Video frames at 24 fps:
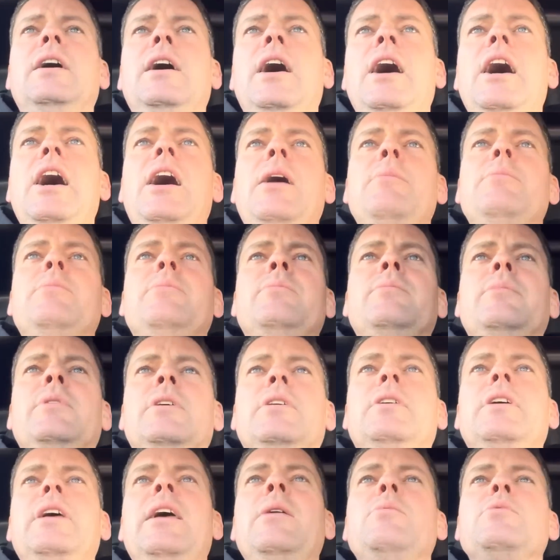
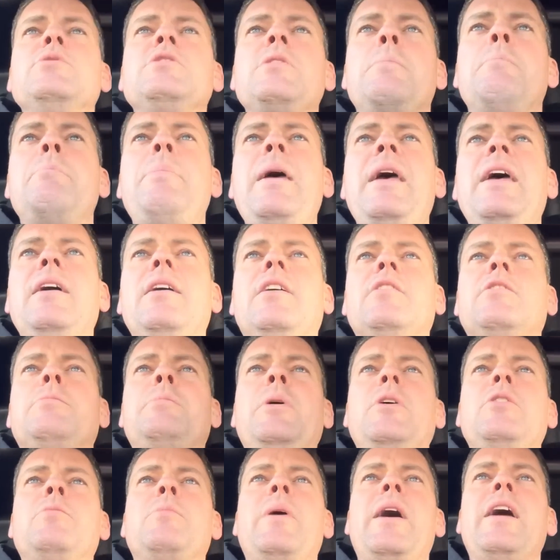Um, it was a bit, I
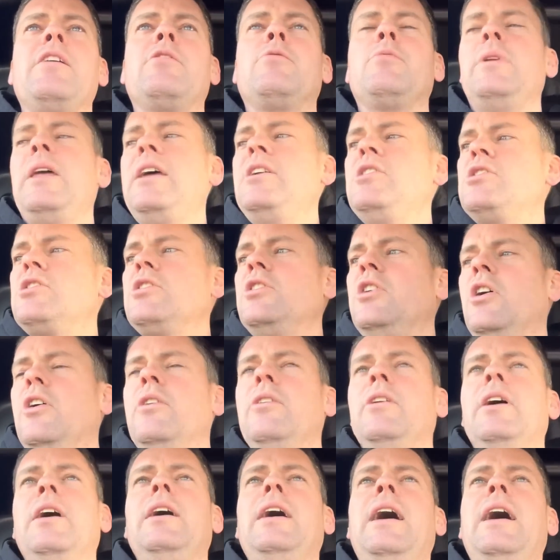suppose my explanation on